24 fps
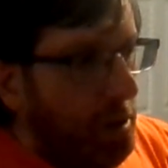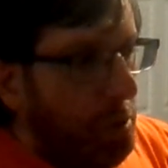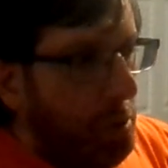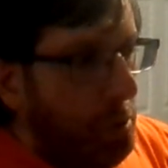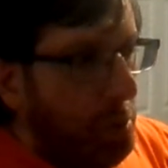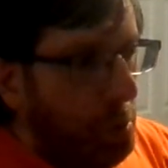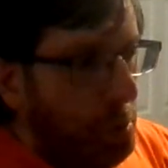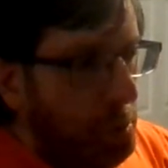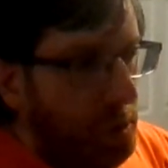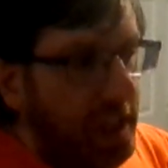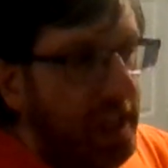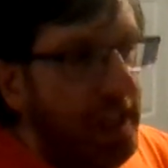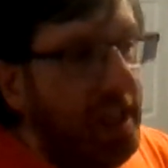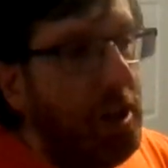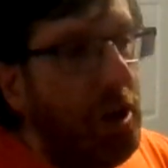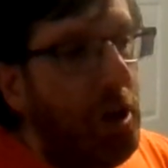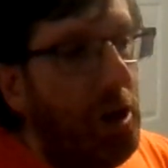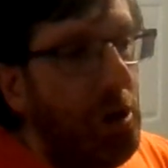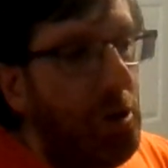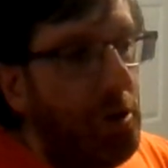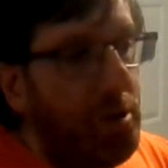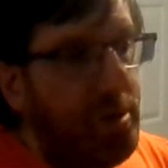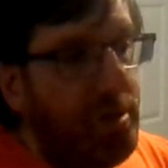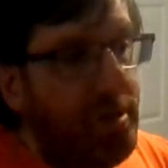we
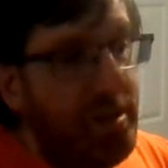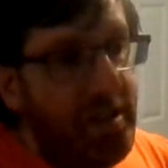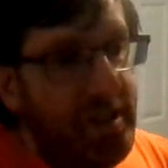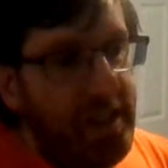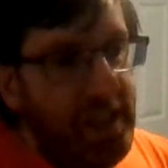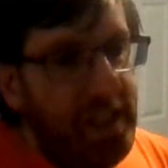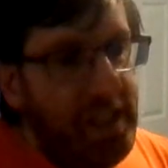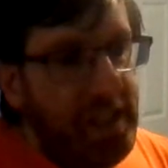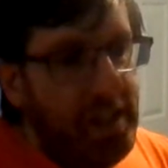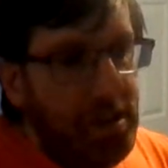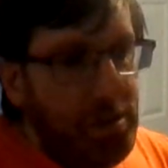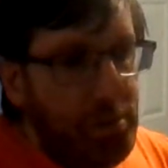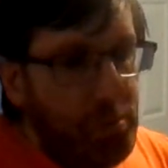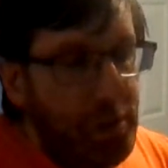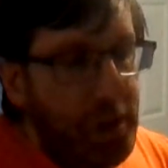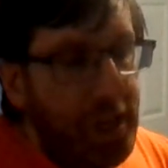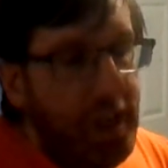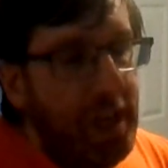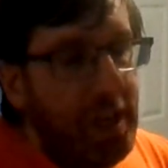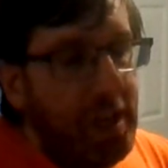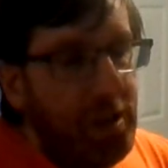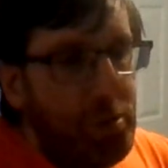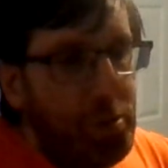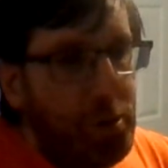host
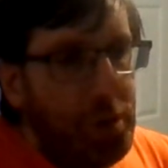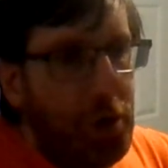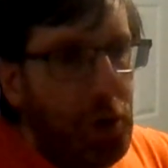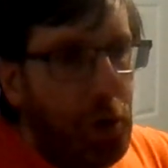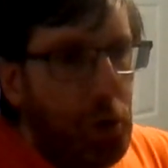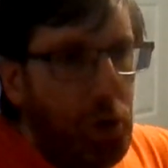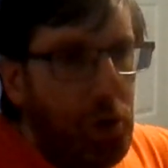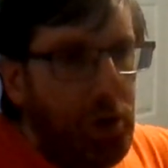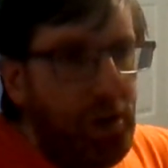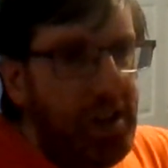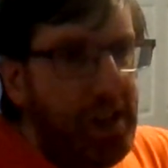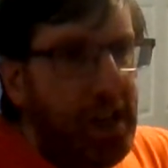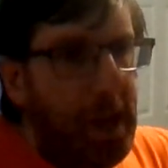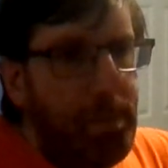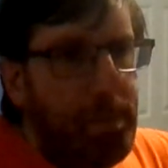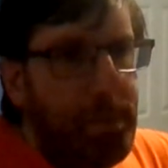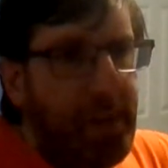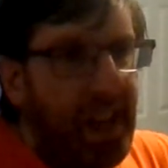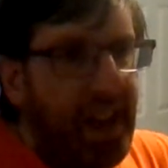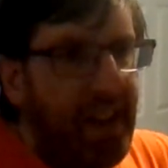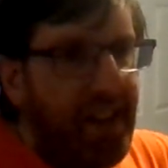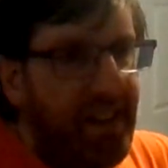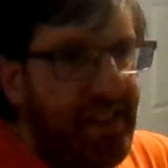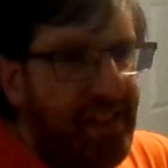we we hold up
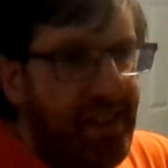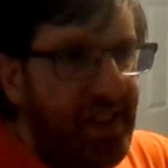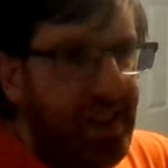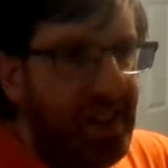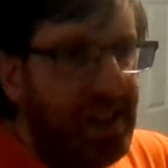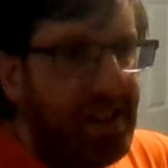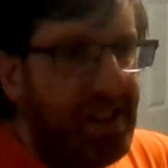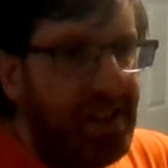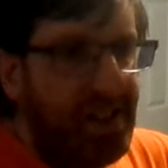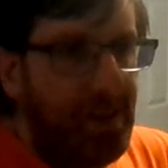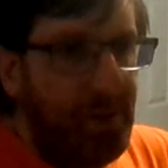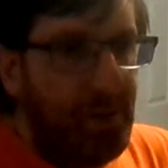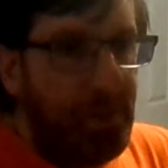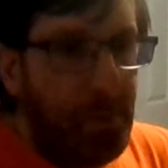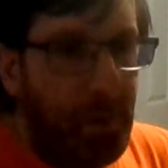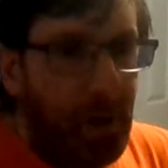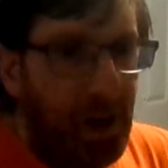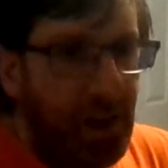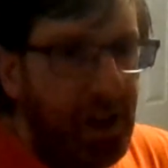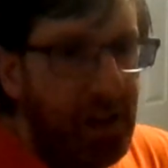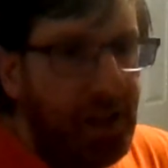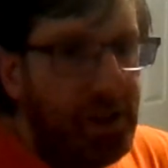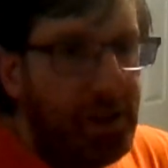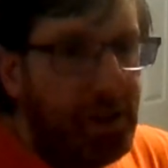that sixth
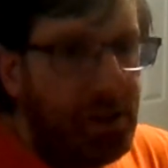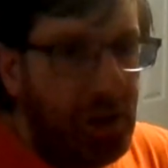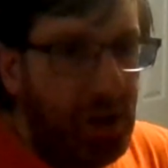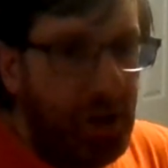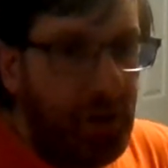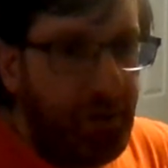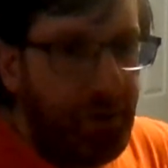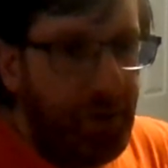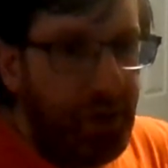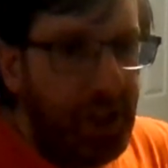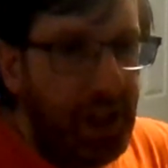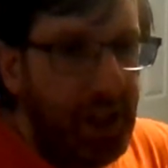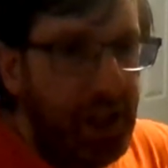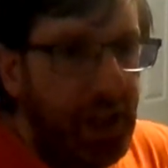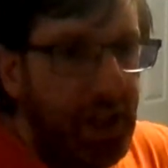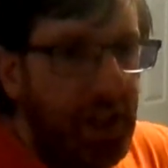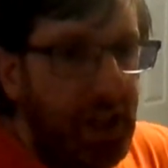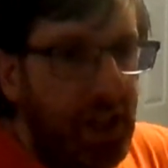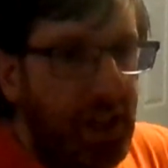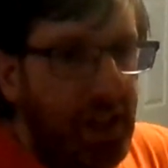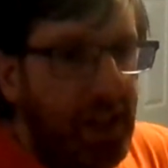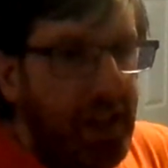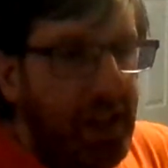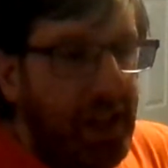Lombardi Trophy
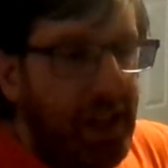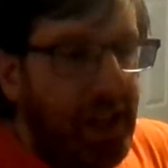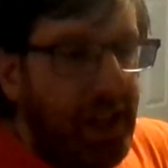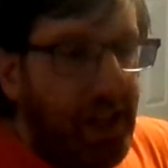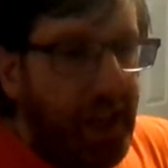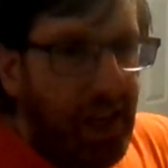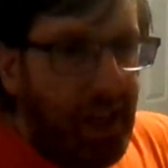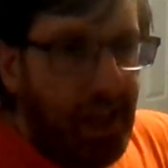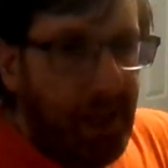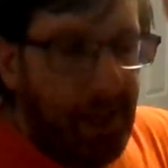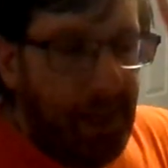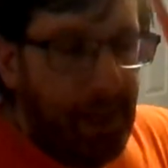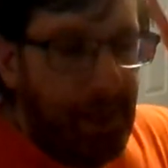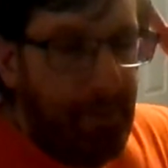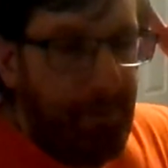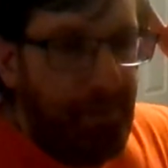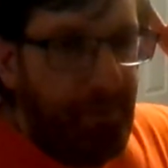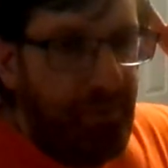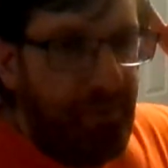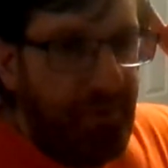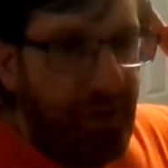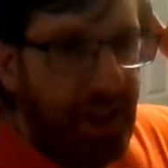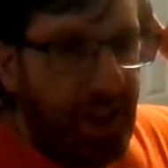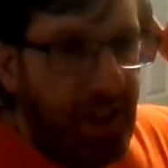
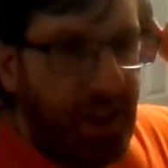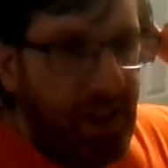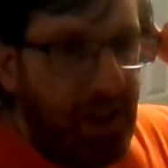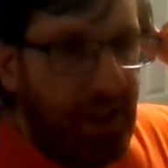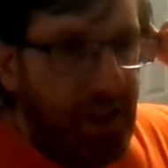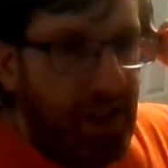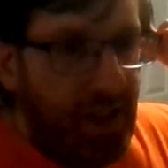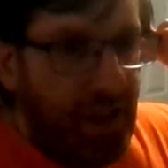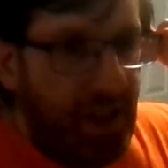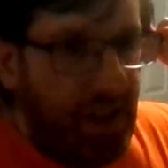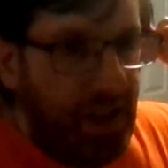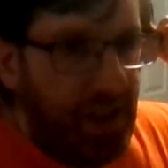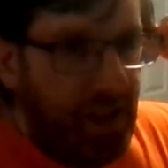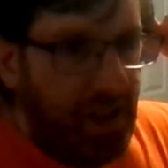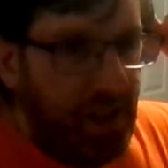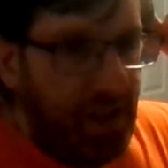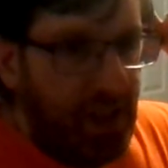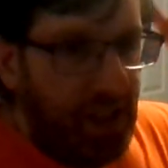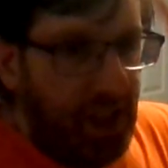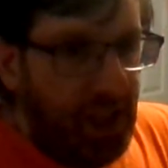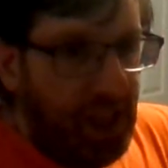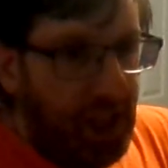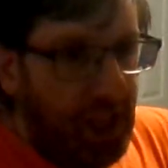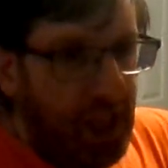um,
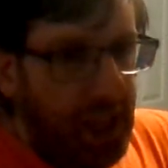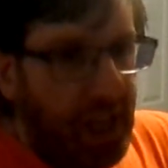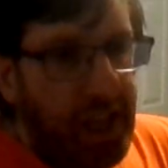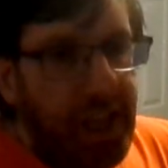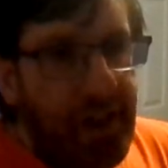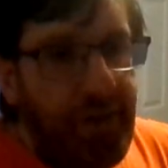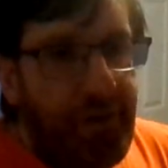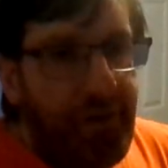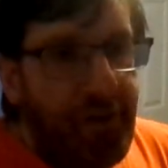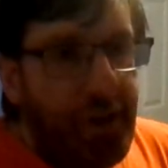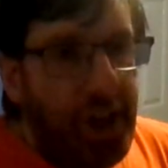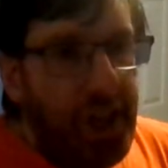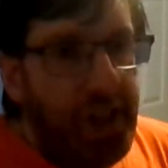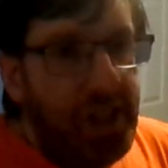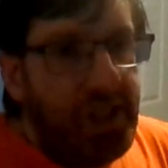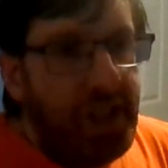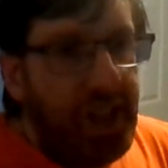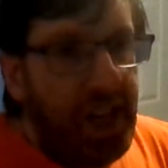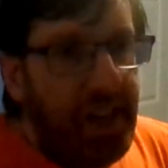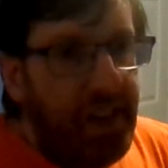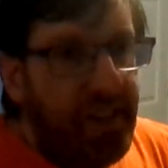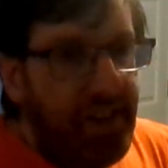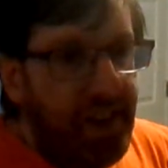in franchise